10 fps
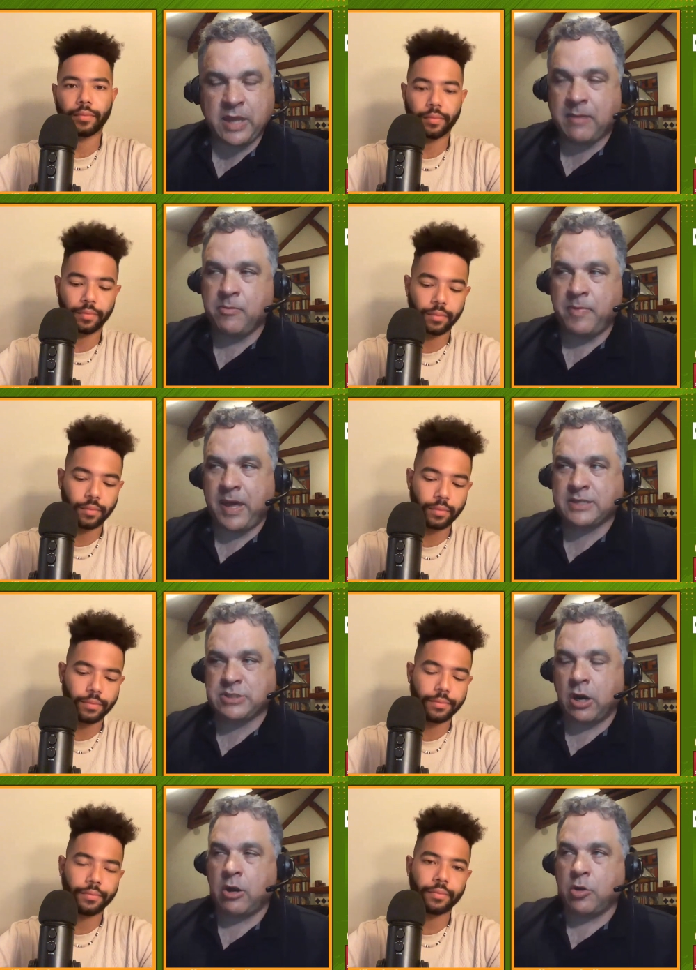Speaker 1: Diamondbacks
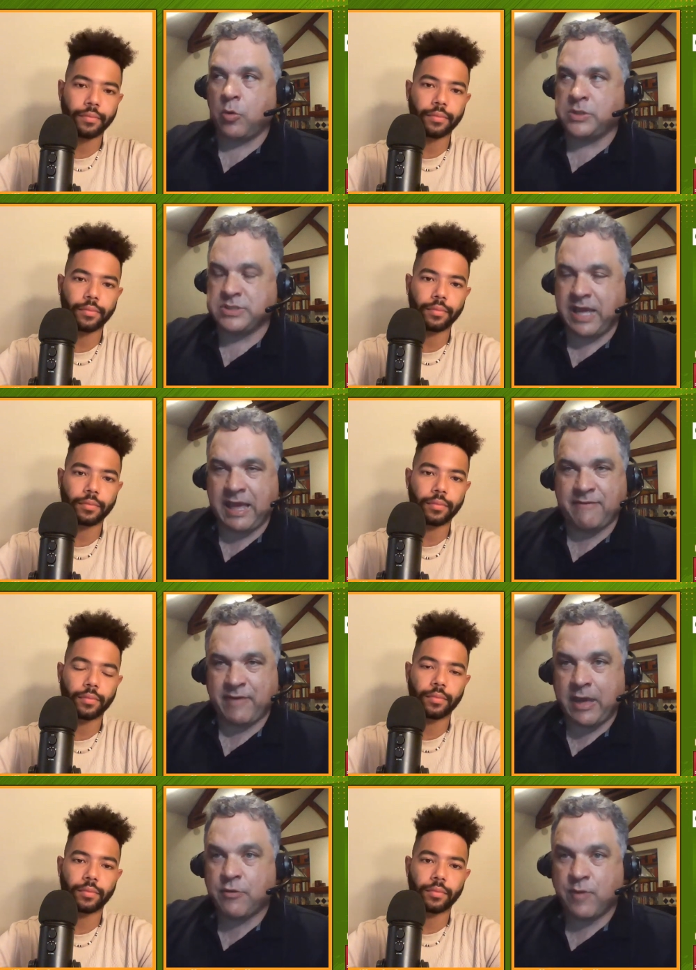are going to have
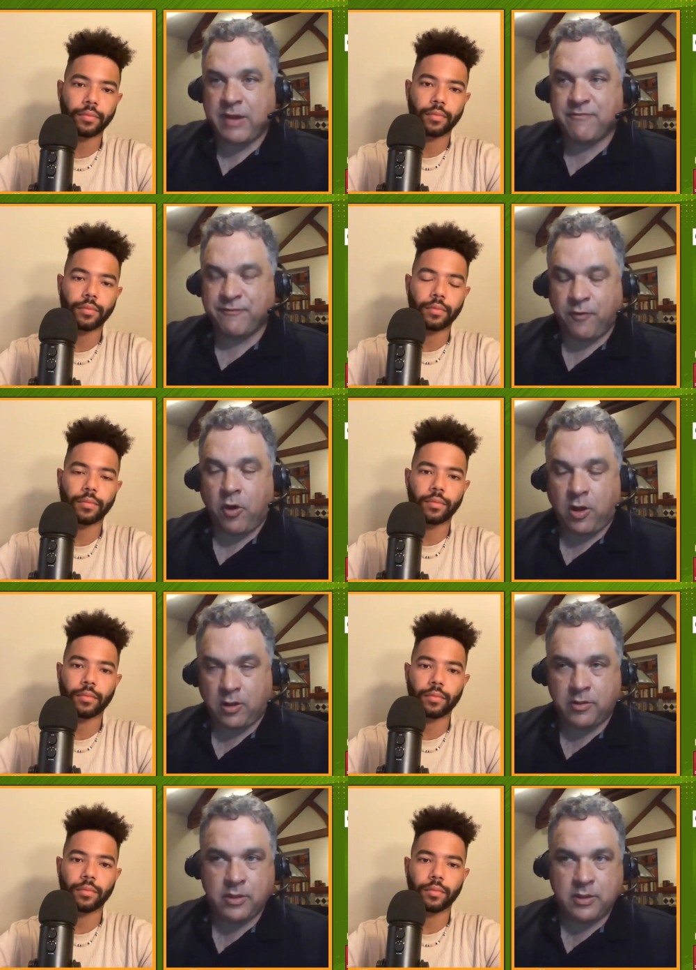a great
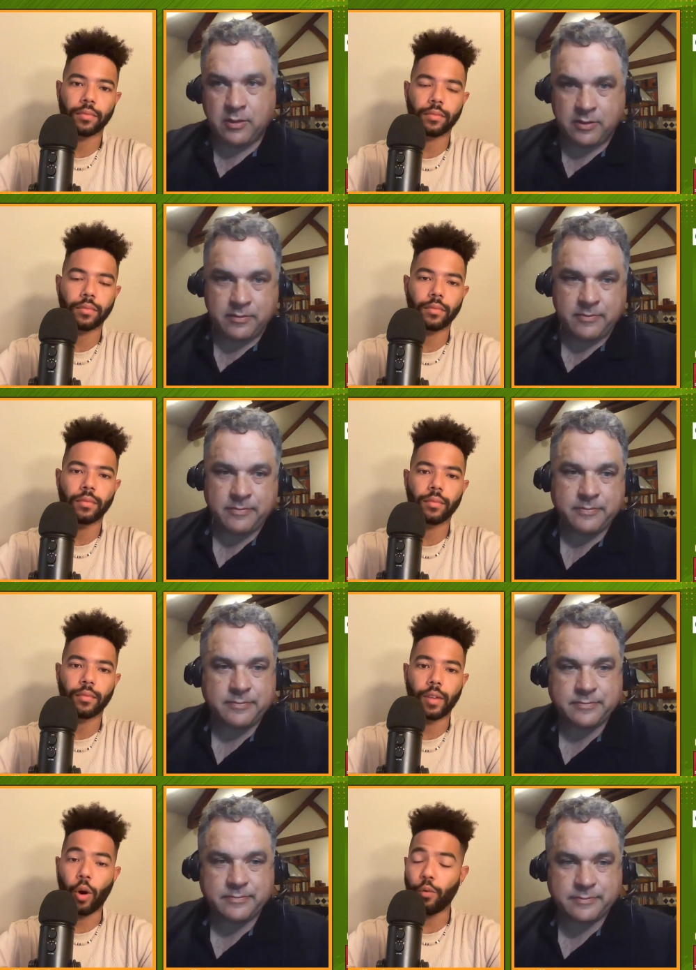fall.
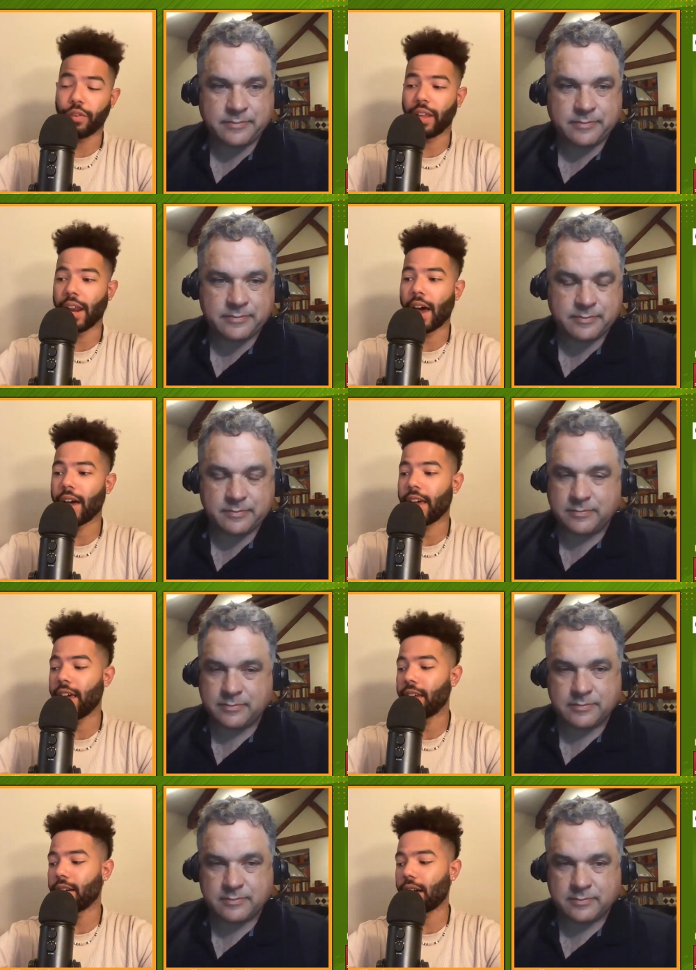
Speaker 2: Hopefully not.
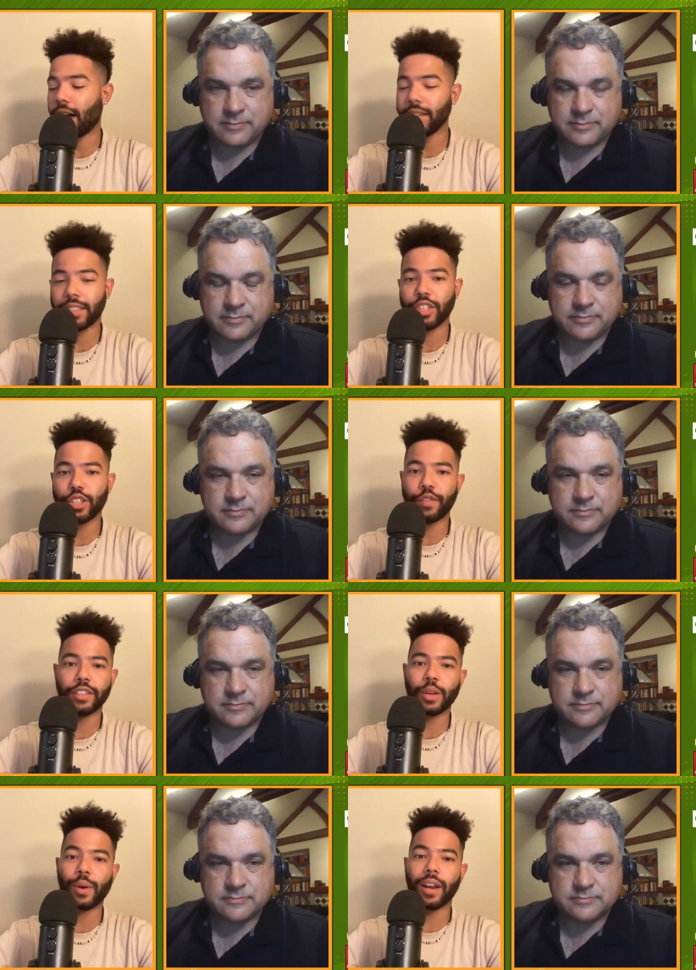And honestly, it just
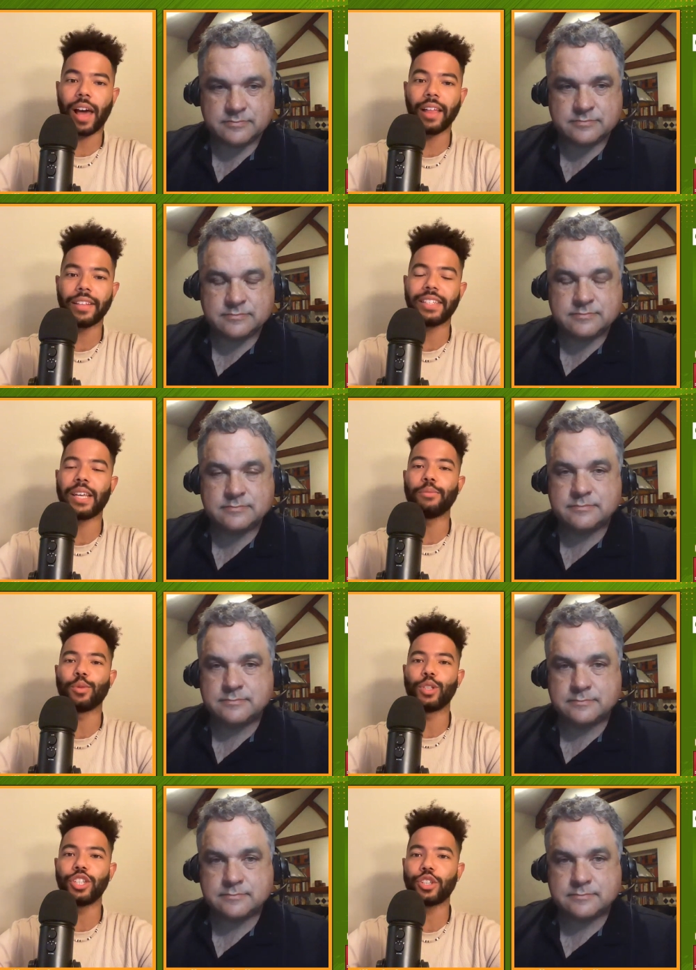feels like we're a lot of these teams,
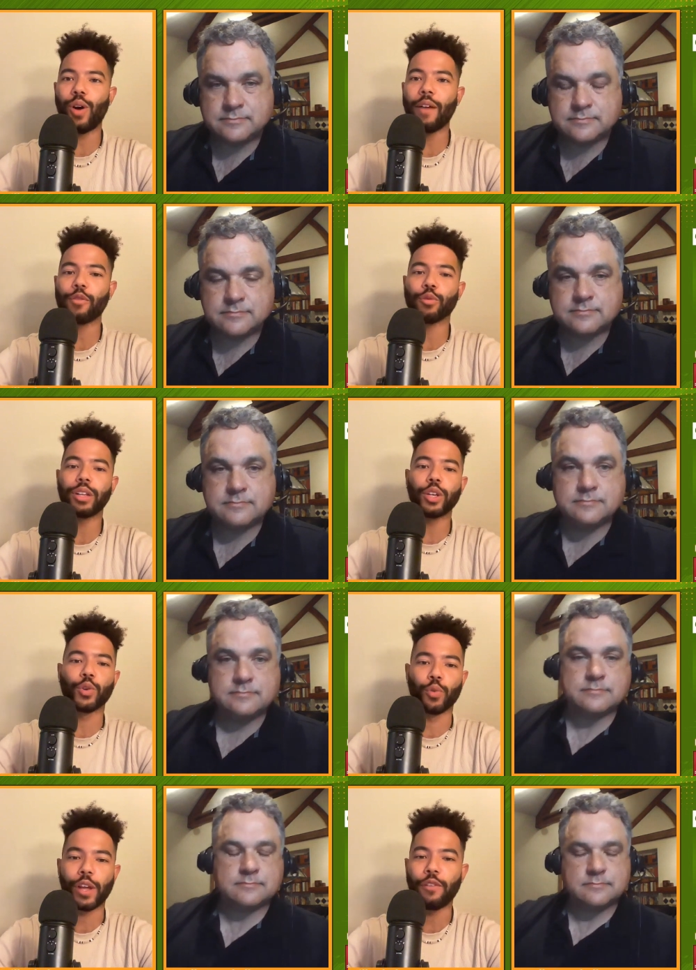we just don't have a really
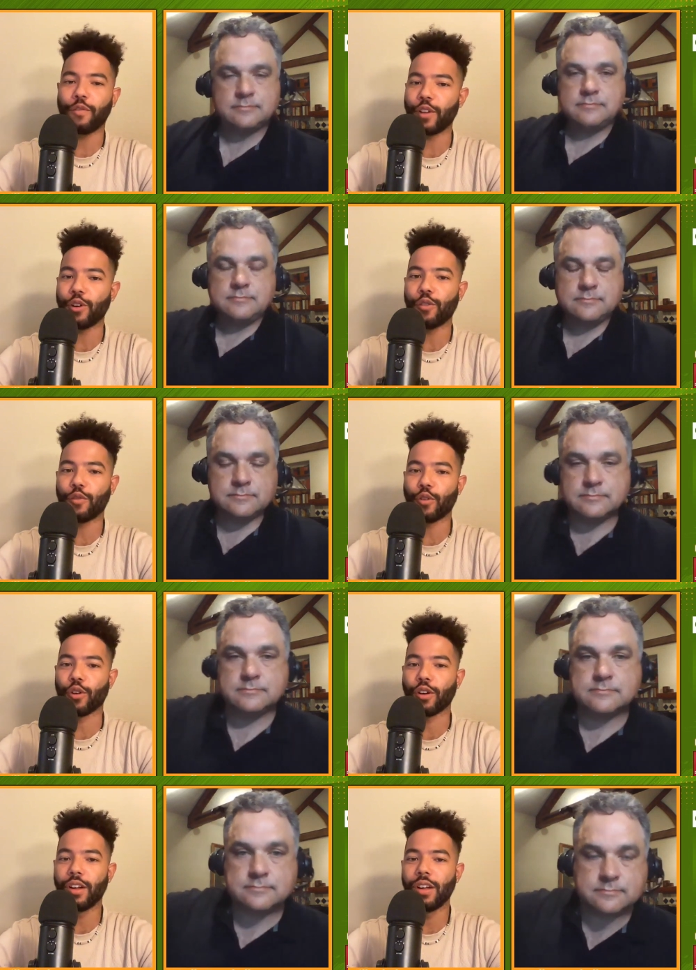great feel
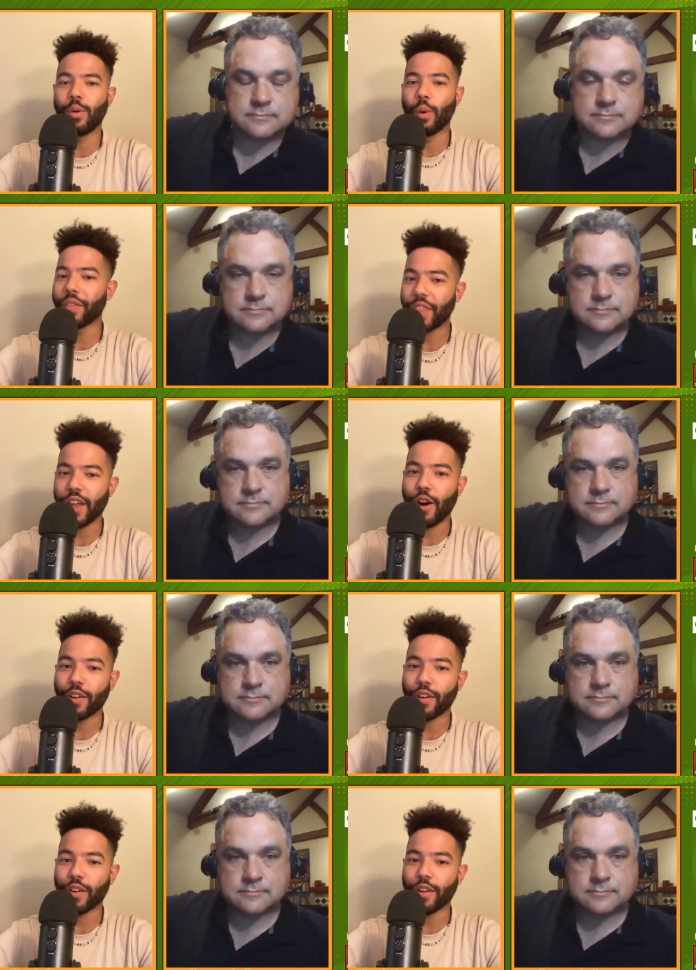for what they are